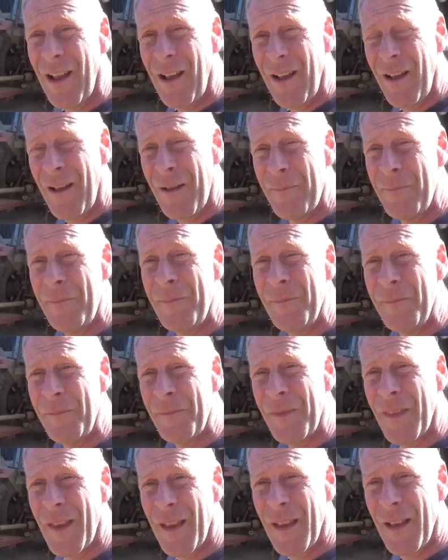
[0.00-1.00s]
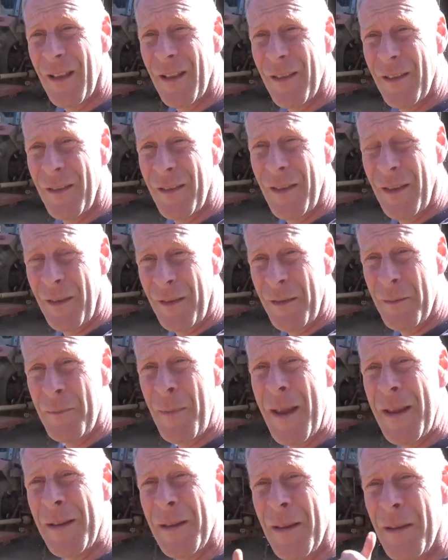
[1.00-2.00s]
Um, the,
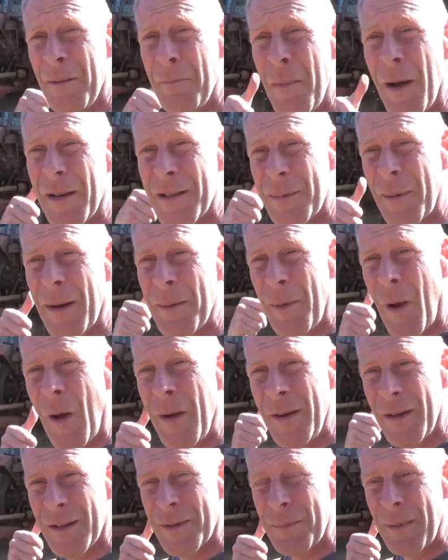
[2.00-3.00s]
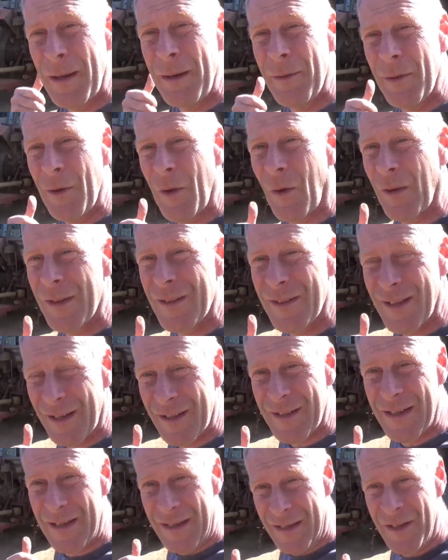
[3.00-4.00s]
the, the muck spreader behind us, believe it or not, is
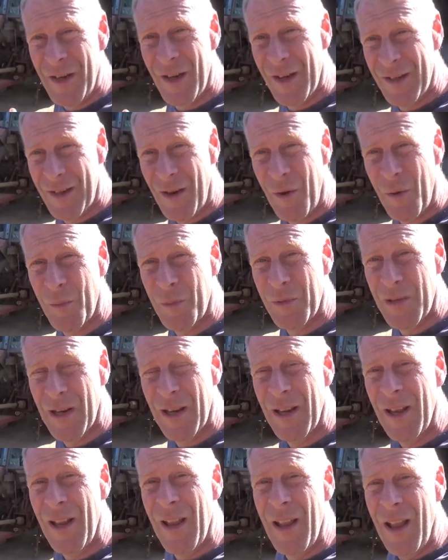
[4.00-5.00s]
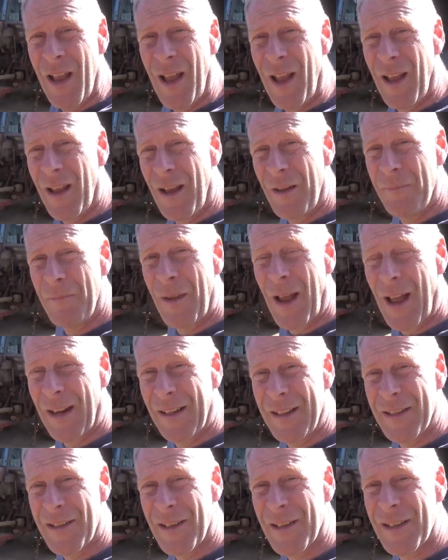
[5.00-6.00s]
16 years old um,
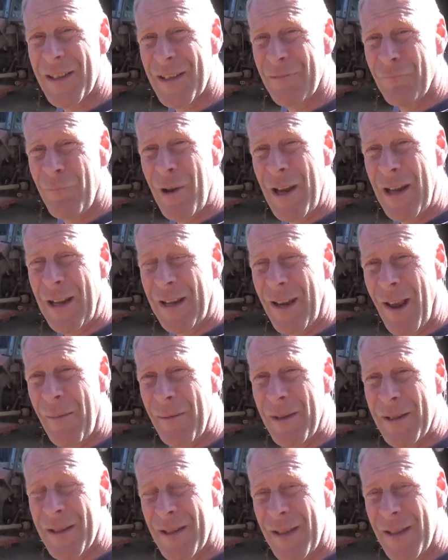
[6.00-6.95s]
and it's just really coming